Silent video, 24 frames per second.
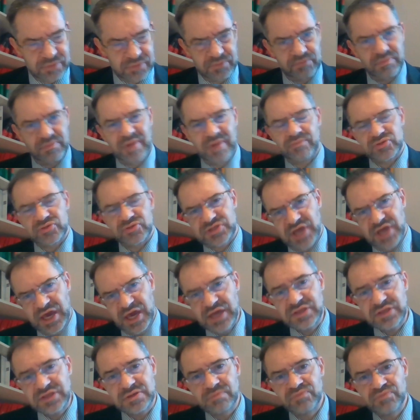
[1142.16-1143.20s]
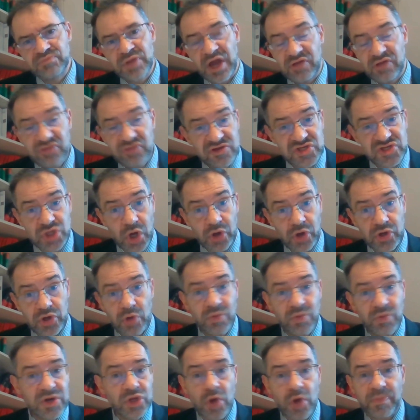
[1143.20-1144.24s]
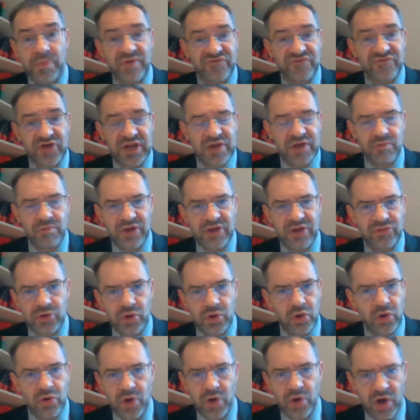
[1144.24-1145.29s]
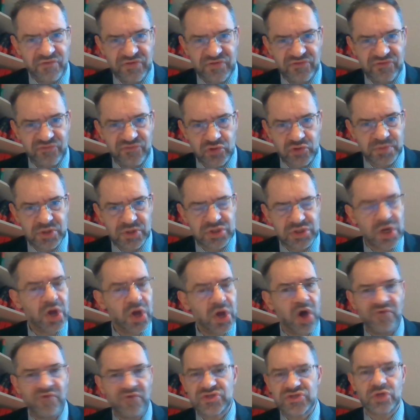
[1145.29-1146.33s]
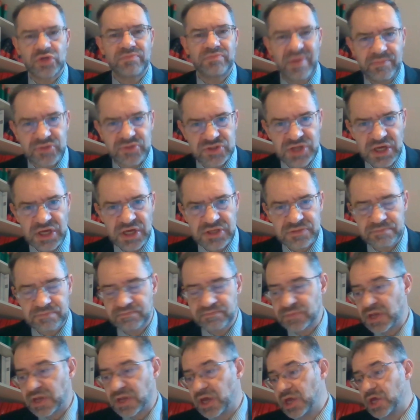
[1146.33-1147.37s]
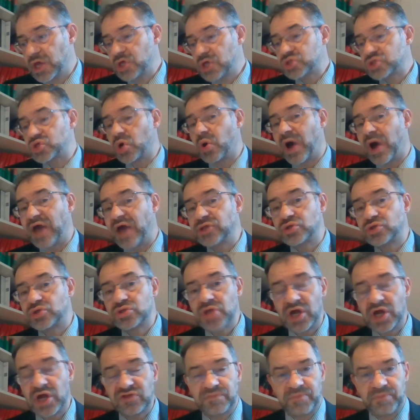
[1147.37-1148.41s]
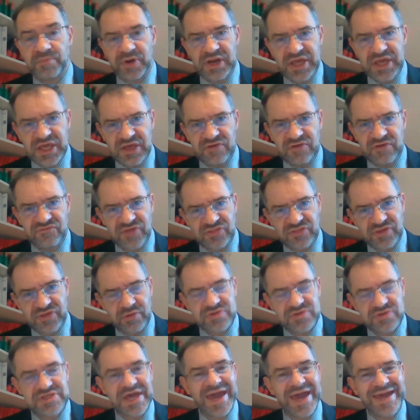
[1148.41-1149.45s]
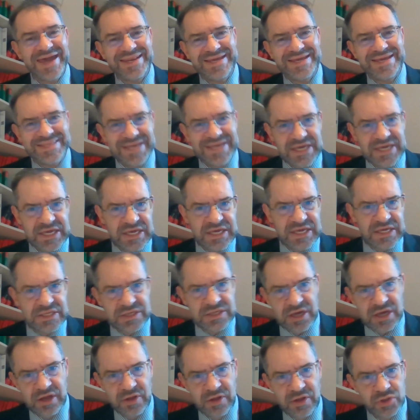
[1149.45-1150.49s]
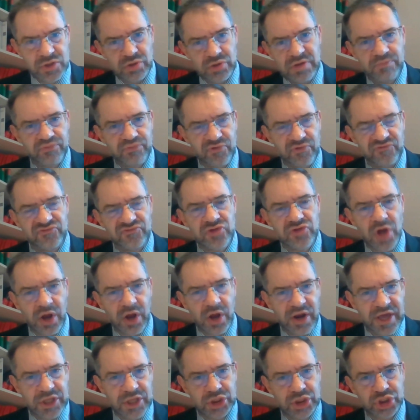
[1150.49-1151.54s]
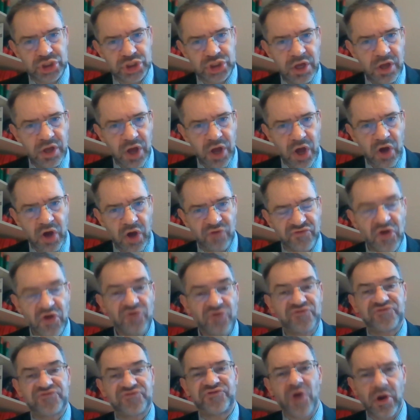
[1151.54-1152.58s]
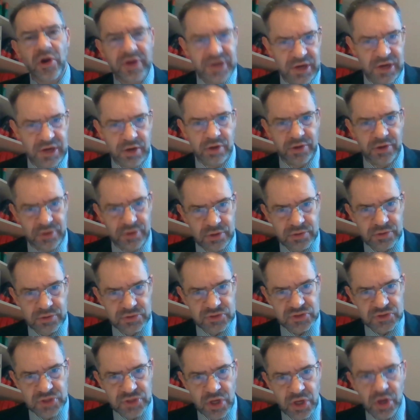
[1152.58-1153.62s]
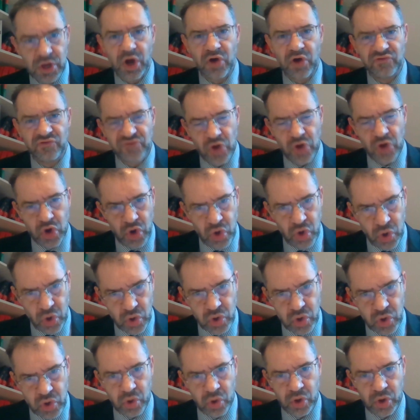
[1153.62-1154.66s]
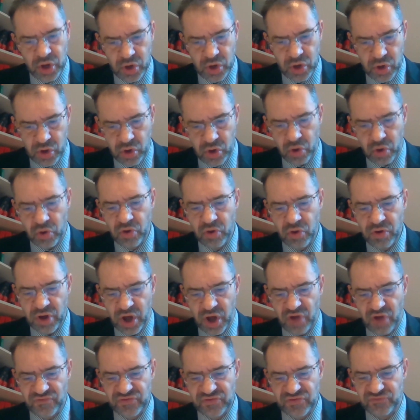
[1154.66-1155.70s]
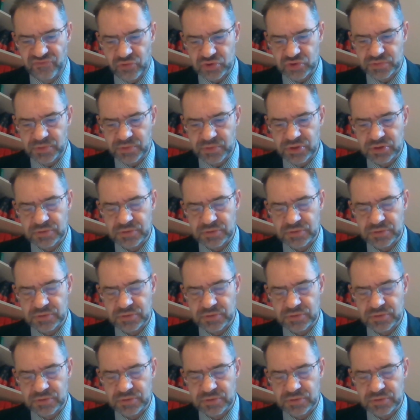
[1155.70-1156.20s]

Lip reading: member state, and this lawyer will know perfectly well the law of enforcement of his own member state. So I do not believe that there is any need to improve knowledge of foreign lawyers of local law of enforcement